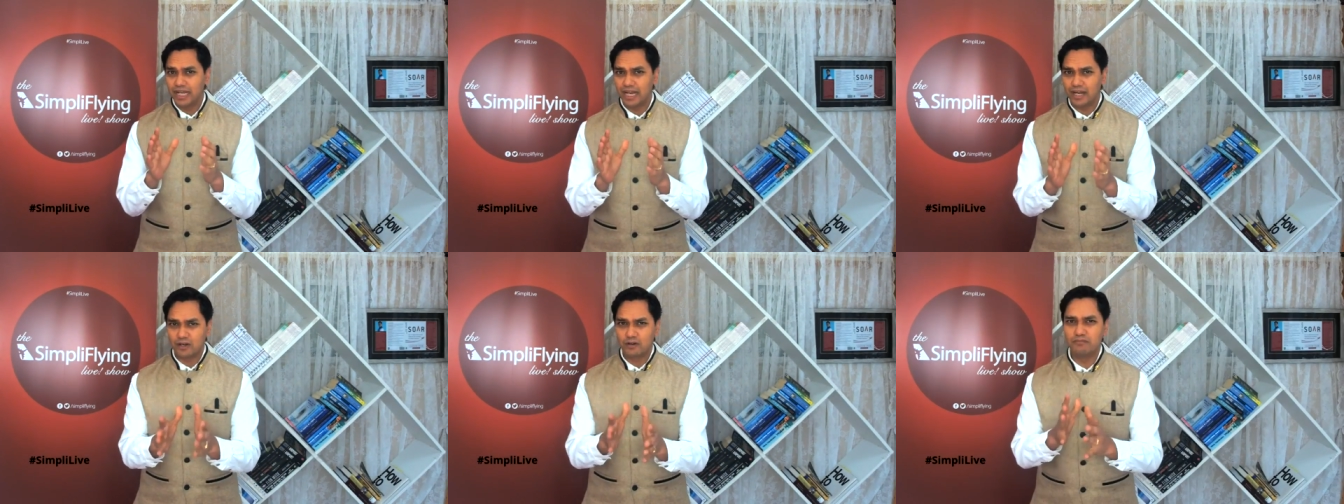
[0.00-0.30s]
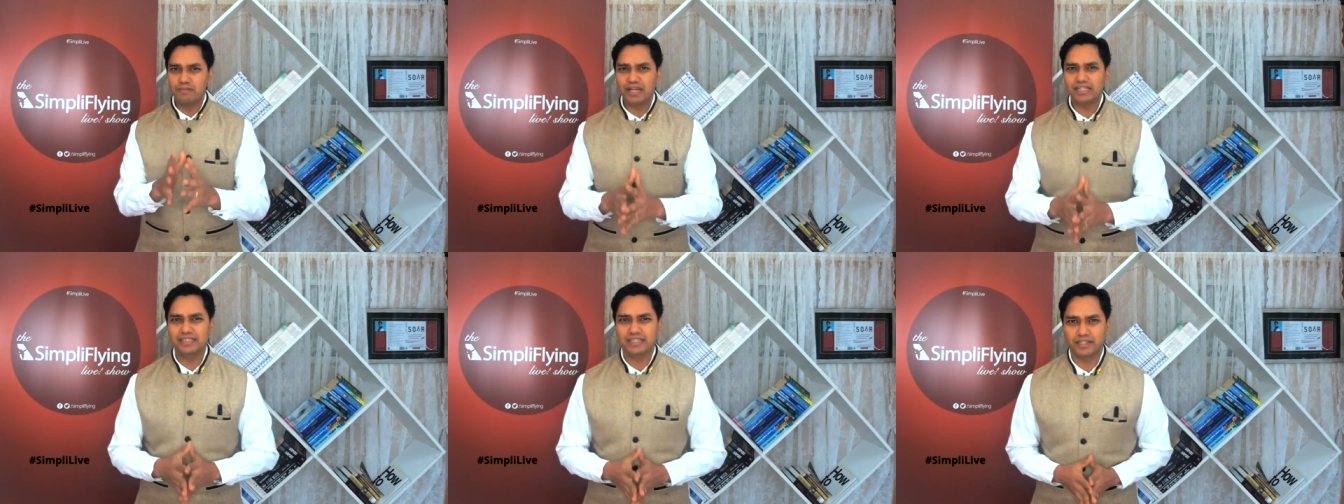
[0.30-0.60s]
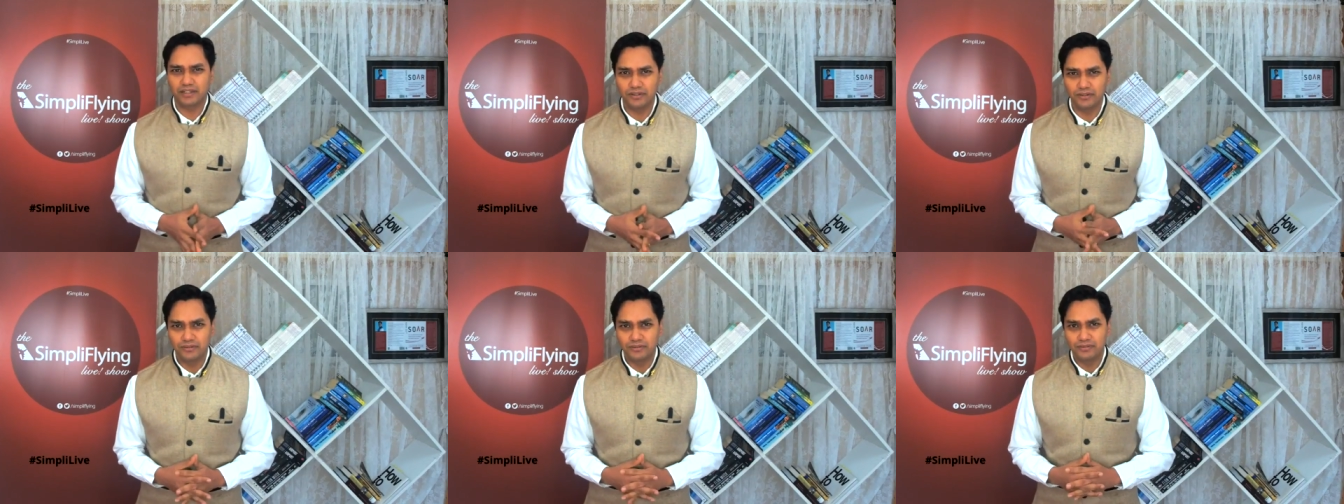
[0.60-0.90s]

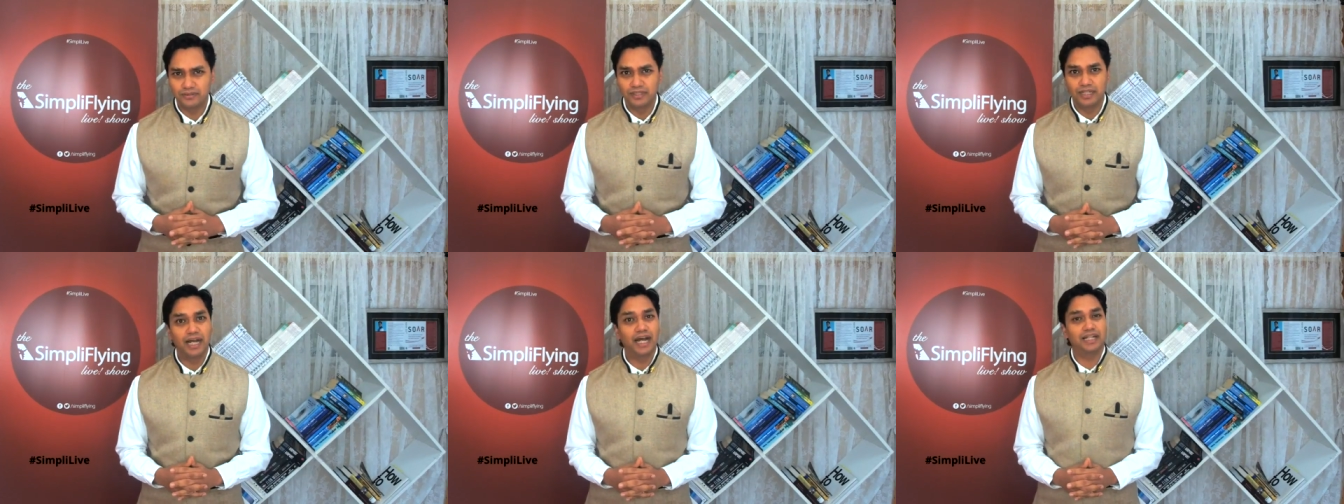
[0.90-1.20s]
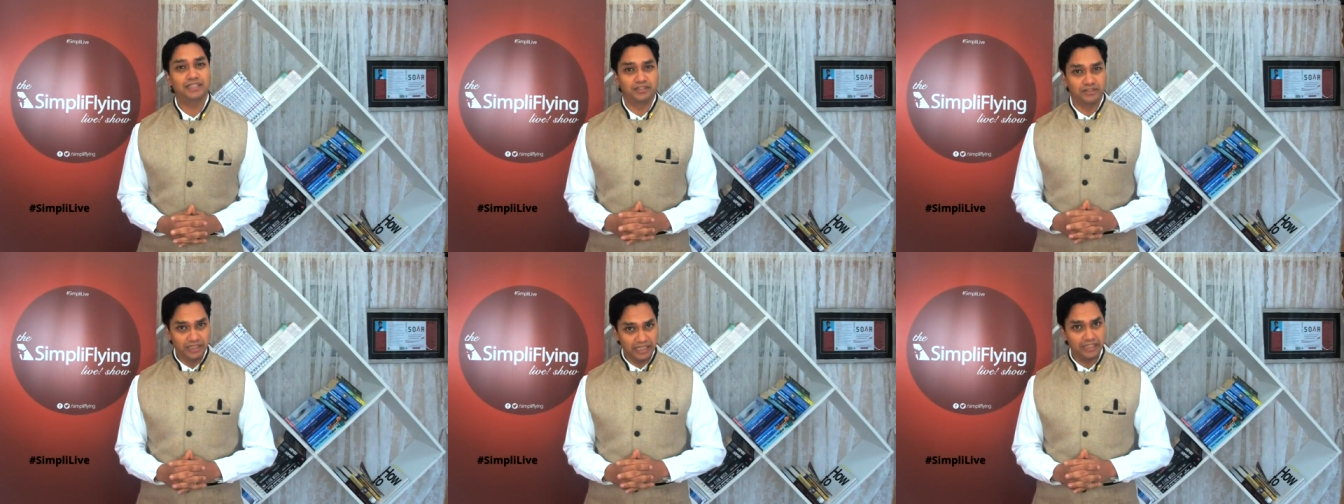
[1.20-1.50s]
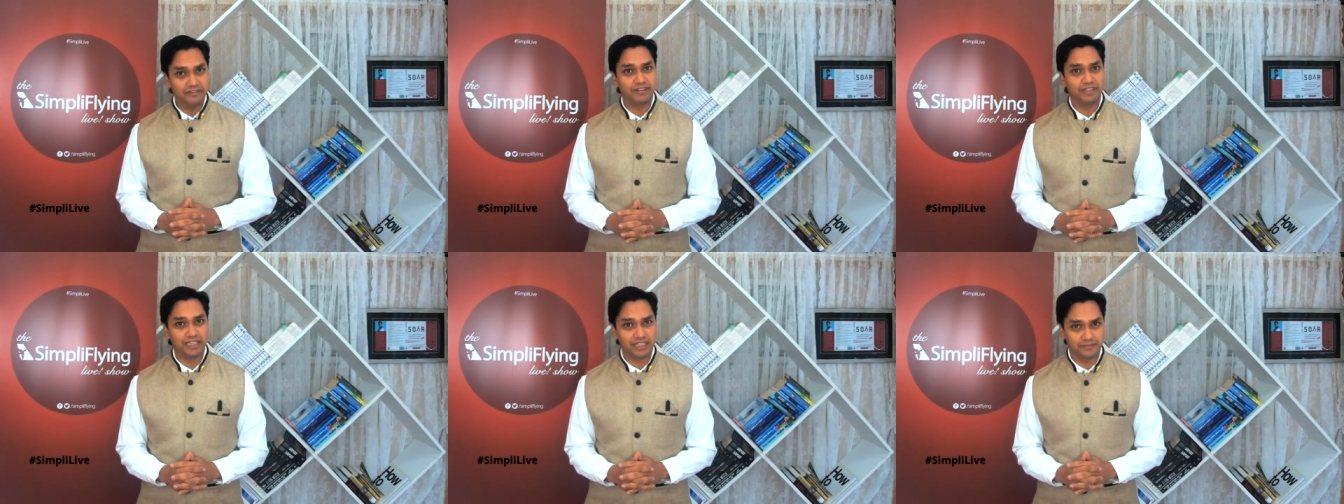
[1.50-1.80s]
Aeromexico had to
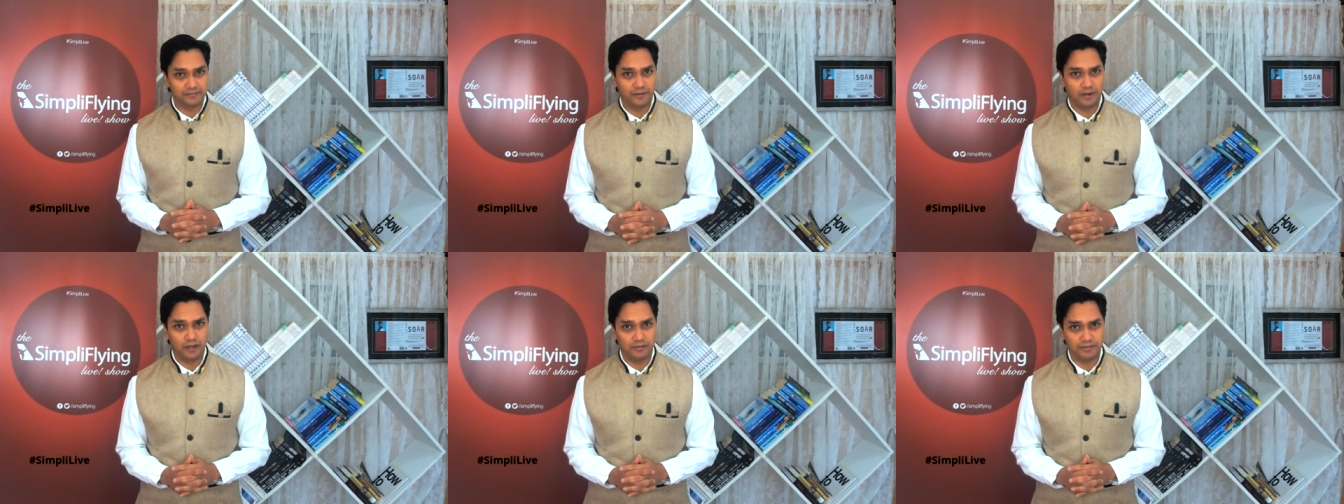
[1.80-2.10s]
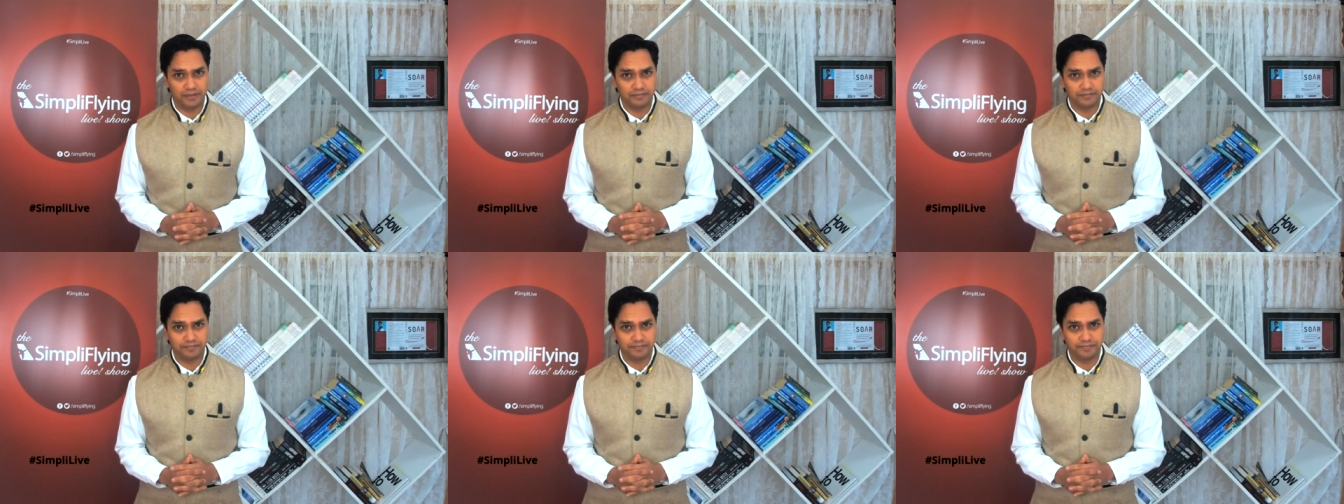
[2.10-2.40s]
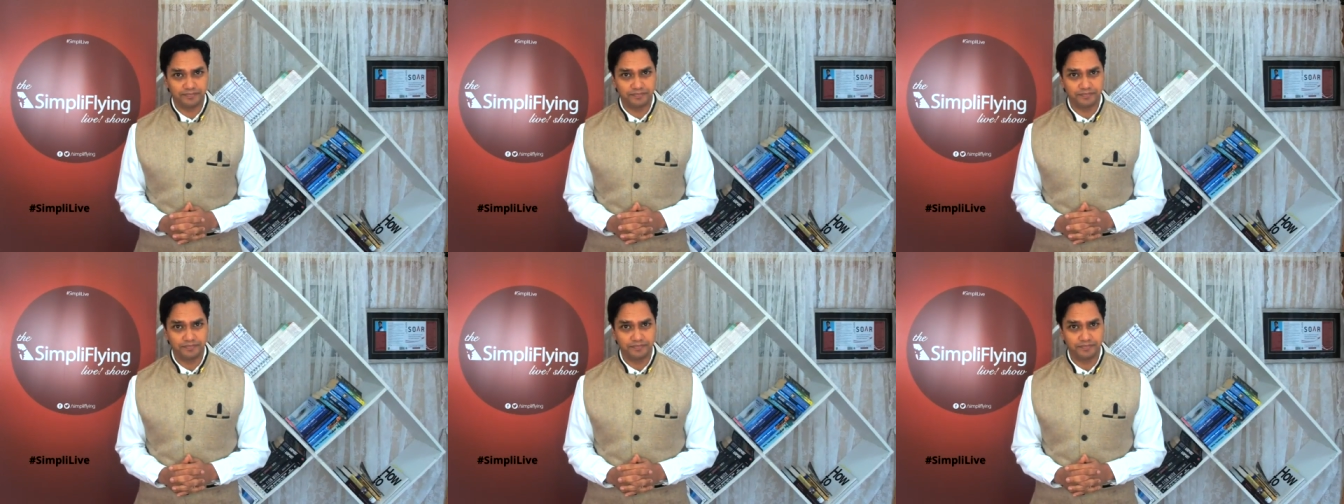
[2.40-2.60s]
deal with this problem.